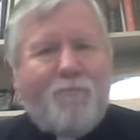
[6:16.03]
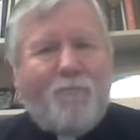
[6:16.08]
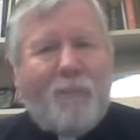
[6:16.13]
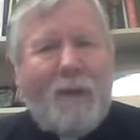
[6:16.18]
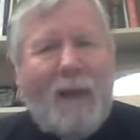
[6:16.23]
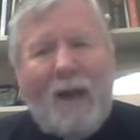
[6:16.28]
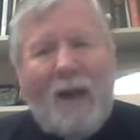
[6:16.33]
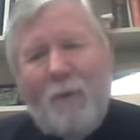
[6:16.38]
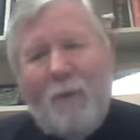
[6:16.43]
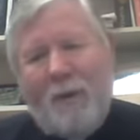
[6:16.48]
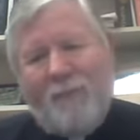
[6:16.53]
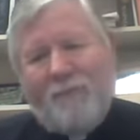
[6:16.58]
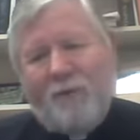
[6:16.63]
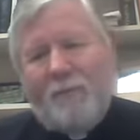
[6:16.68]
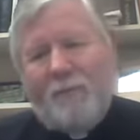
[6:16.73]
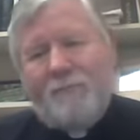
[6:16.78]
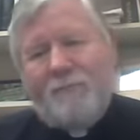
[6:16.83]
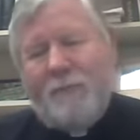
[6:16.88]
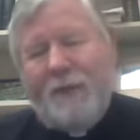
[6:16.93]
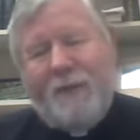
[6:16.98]

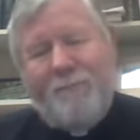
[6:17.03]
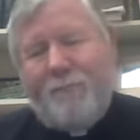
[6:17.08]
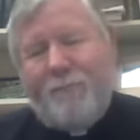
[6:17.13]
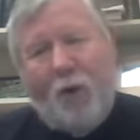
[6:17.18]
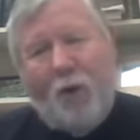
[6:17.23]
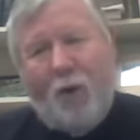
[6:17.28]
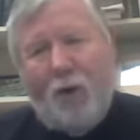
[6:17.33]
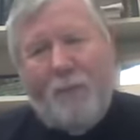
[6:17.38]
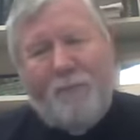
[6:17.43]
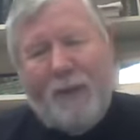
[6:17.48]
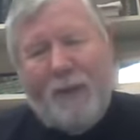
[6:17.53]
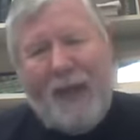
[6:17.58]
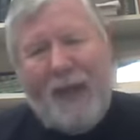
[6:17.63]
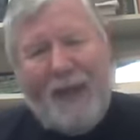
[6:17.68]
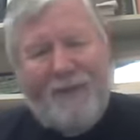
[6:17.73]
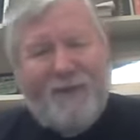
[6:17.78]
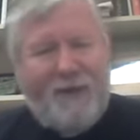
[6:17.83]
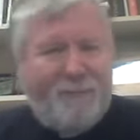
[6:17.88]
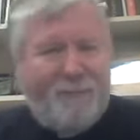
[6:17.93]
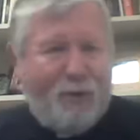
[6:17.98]
however Paul
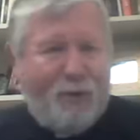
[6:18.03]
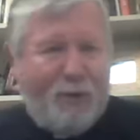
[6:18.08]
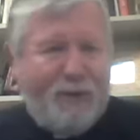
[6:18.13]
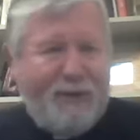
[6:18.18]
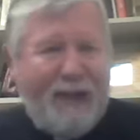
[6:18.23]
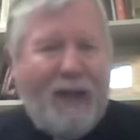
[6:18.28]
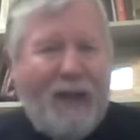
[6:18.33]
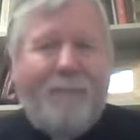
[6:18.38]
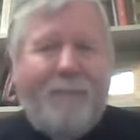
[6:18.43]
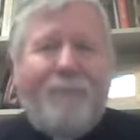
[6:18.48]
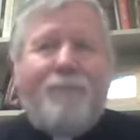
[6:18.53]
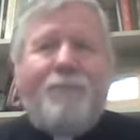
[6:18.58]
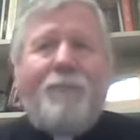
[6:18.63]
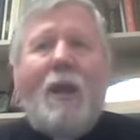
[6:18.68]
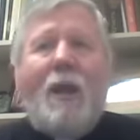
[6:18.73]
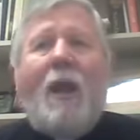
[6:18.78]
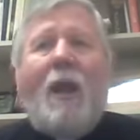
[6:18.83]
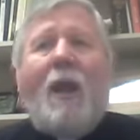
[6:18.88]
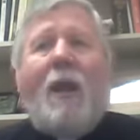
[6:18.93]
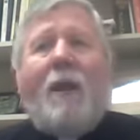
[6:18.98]
had them put down,
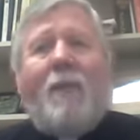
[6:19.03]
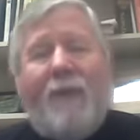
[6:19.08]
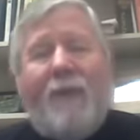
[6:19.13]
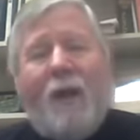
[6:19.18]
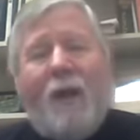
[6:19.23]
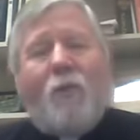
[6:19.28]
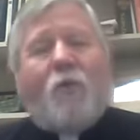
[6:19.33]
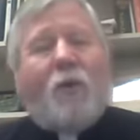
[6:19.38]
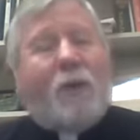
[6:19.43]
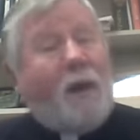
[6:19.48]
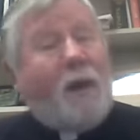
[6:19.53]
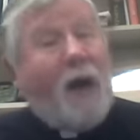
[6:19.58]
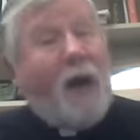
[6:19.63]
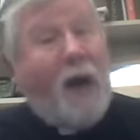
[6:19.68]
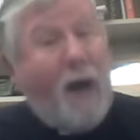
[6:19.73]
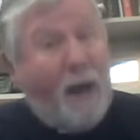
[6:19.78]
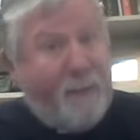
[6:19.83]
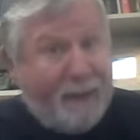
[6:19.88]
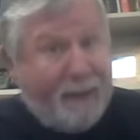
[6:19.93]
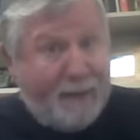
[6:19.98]
they were
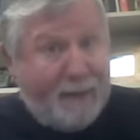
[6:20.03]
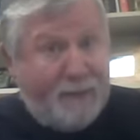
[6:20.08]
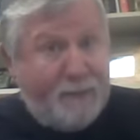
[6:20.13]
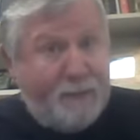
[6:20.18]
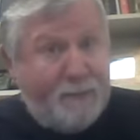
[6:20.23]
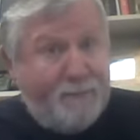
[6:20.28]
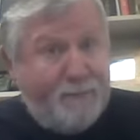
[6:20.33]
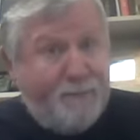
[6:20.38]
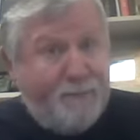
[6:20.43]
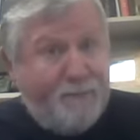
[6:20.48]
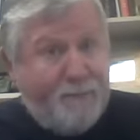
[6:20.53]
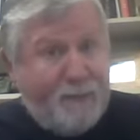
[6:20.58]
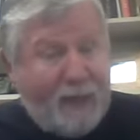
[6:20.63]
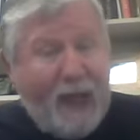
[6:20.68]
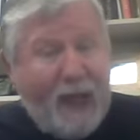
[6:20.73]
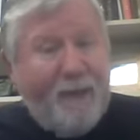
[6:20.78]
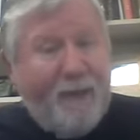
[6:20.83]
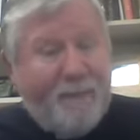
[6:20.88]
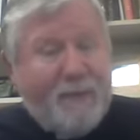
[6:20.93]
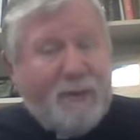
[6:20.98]
copied.
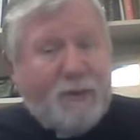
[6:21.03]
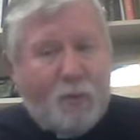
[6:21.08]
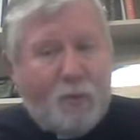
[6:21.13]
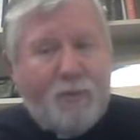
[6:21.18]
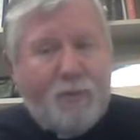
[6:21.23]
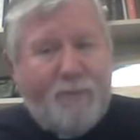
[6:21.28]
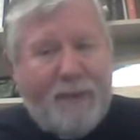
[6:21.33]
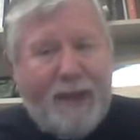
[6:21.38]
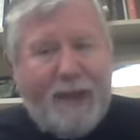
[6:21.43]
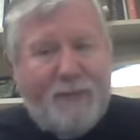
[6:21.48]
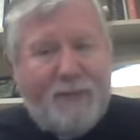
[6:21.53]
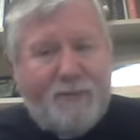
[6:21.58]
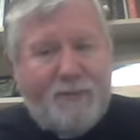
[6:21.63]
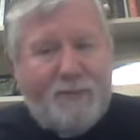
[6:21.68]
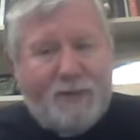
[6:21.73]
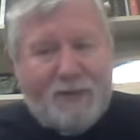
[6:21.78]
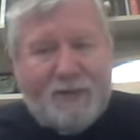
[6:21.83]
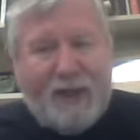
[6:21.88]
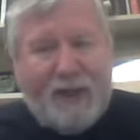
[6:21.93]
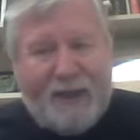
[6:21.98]
Copies were made,
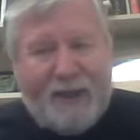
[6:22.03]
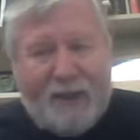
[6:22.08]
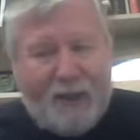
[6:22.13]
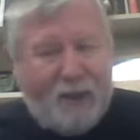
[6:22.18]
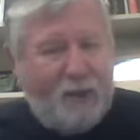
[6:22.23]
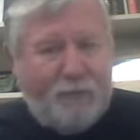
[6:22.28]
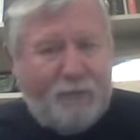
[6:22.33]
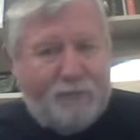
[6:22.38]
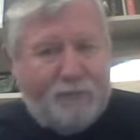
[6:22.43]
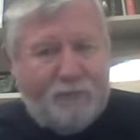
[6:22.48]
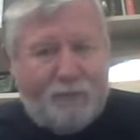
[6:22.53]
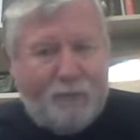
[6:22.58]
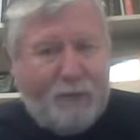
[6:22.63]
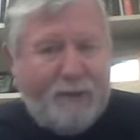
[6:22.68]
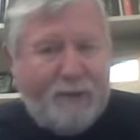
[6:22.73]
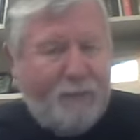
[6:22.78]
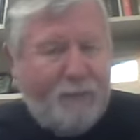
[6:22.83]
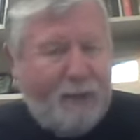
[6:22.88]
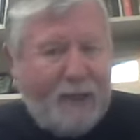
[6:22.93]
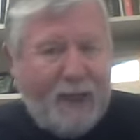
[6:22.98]
just like
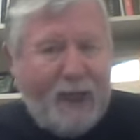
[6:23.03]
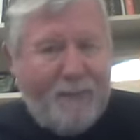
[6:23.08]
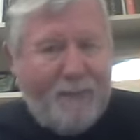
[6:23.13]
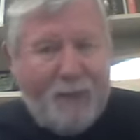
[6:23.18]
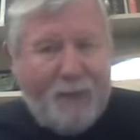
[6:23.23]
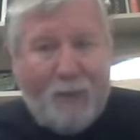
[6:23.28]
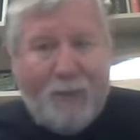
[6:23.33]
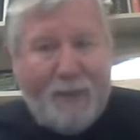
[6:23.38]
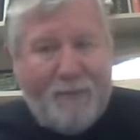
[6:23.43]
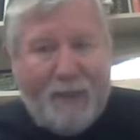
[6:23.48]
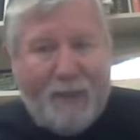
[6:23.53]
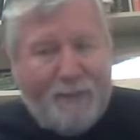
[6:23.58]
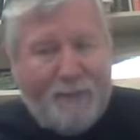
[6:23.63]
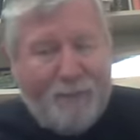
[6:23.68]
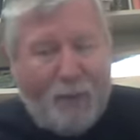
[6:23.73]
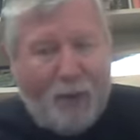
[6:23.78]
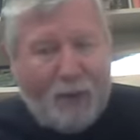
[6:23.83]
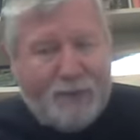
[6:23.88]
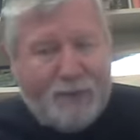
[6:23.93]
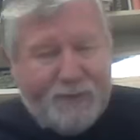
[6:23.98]
we make
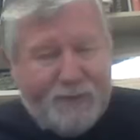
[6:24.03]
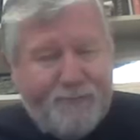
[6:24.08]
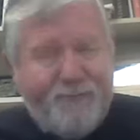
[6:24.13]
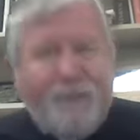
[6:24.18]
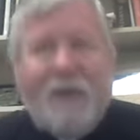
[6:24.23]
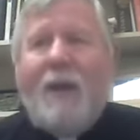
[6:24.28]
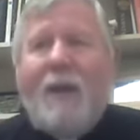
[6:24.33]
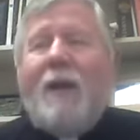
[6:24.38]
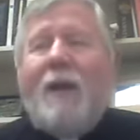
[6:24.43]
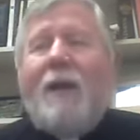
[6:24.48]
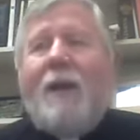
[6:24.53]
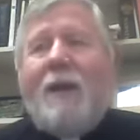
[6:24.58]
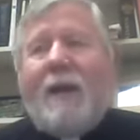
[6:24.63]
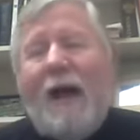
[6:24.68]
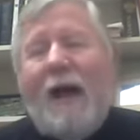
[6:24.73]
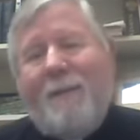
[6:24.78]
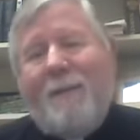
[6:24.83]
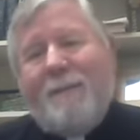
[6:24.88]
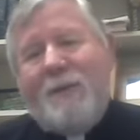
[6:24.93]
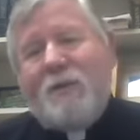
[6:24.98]
books.
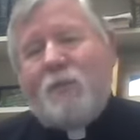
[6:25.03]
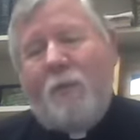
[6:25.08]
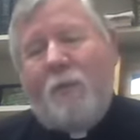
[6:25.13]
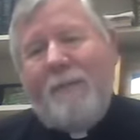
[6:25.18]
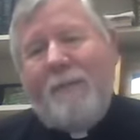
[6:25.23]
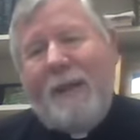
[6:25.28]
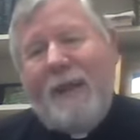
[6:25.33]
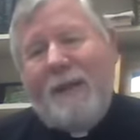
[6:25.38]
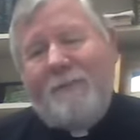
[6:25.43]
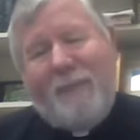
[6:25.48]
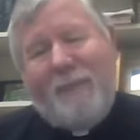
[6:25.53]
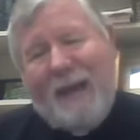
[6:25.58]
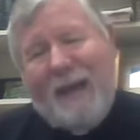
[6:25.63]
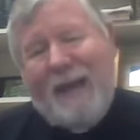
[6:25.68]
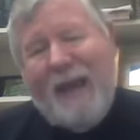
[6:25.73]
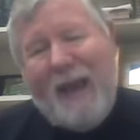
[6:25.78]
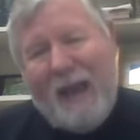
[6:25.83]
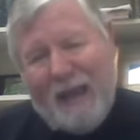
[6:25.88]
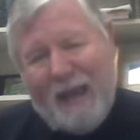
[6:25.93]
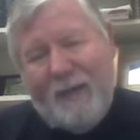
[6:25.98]
Copies were made by
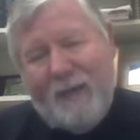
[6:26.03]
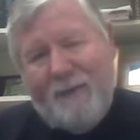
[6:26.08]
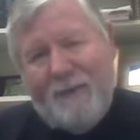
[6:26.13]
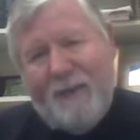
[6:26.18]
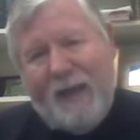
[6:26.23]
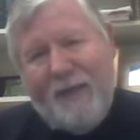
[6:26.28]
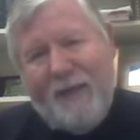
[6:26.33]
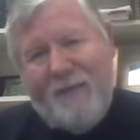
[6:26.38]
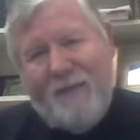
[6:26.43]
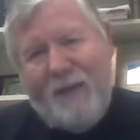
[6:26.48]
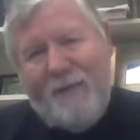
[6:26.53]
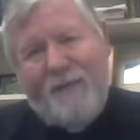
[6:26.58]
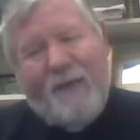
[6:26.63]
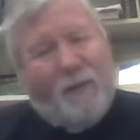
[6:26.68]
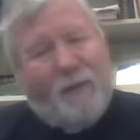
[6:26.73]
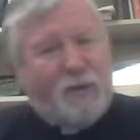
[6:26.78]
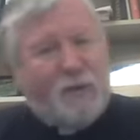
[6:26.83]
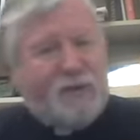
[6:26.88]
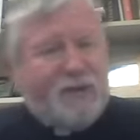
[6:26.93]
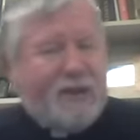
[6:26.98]
hand, and then they
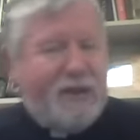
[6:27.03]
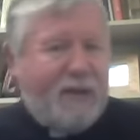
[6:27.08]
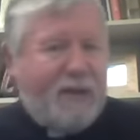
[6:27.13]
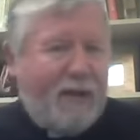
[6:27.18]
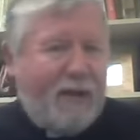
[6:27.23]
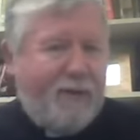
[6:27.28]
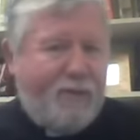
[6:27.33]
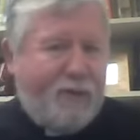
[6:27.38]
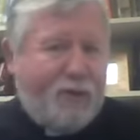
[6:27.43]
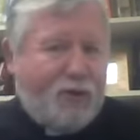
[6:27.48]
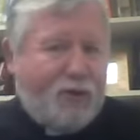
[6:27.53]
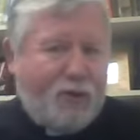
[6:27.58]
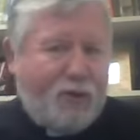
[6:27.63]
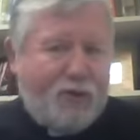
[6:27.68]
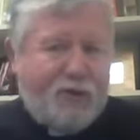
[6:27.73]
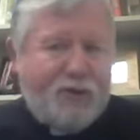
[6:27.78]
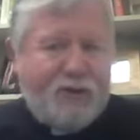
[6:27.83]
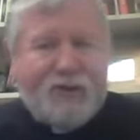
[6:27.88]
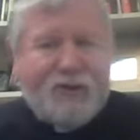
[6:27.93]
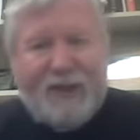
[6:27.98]
were sent to other
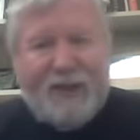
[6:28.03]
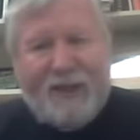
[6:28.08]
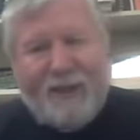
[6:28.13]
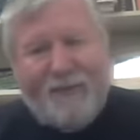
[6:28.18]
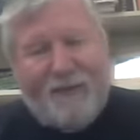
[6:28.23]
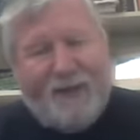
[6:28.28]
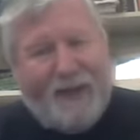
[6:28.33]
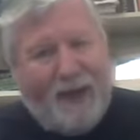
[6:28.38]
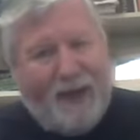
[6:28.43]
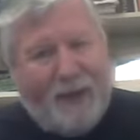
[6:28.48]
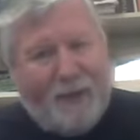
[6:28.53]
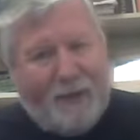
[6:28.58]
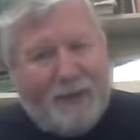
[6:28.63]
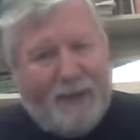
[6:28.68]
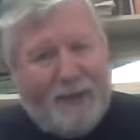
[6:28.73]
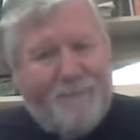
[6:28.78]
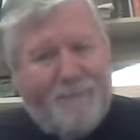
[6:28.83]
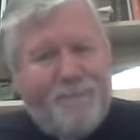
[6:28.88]
churches in the area.